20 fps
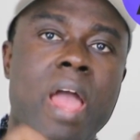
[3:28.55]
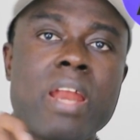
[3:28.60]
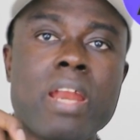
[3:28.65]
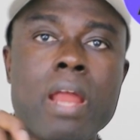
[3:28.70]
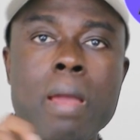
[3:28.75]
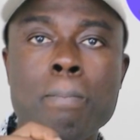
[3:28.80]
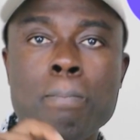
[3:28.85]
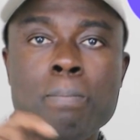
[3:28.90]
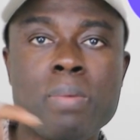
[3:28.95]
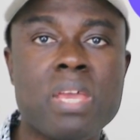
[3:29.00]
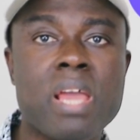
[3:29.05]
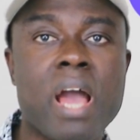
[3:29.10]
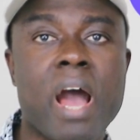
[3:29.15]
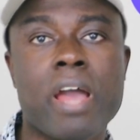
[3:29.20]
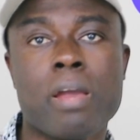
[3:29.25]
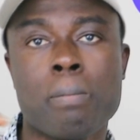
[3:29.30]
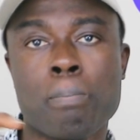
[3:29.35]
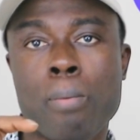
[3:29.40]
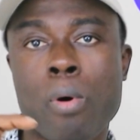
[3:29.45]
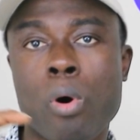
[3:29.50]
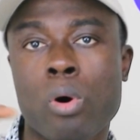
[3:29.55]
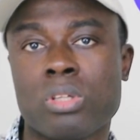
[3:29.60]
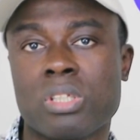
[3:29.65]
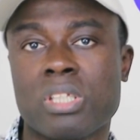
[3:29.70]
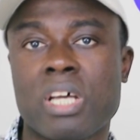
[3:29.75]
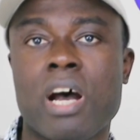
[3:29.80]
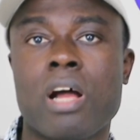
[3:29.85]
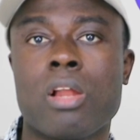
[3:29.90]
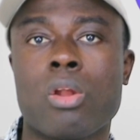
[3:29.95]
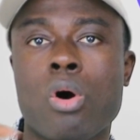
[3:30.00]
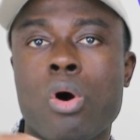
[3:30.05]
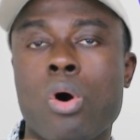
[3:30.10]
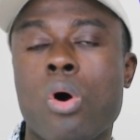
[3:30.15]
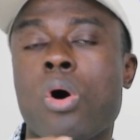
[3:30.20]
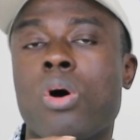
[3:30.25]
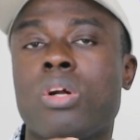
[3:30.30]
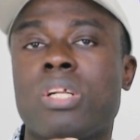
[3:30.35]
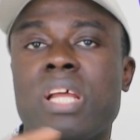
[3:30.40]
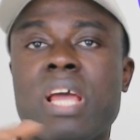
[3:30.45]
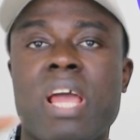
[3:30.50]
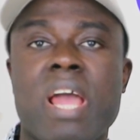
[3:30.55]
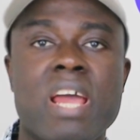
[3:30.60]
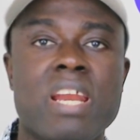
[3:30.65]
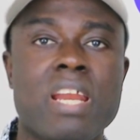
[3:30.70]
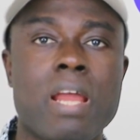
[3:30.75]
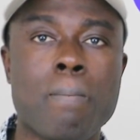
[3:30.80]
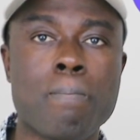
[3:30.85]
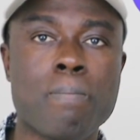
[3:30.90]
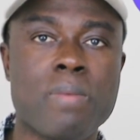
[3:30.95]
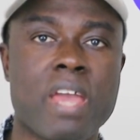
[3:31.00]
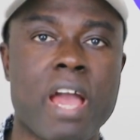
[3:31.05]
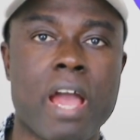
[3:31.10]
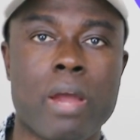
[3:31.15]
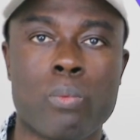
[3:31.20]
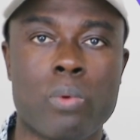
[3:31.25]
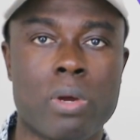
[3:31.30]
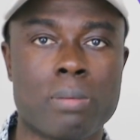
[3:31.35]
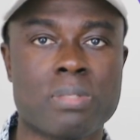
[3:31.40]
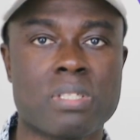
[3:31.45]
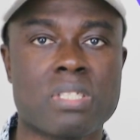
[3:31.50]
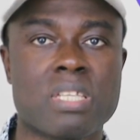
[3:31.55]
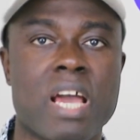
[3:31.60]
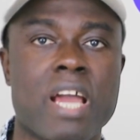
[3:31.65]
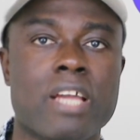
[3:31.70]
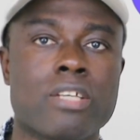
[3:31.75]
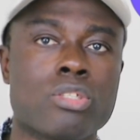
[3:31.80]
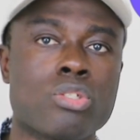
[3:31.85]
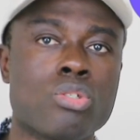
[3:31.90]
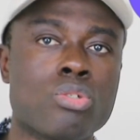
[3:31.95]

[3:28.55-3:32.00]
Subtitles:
NMBI portal or on the NMBI website.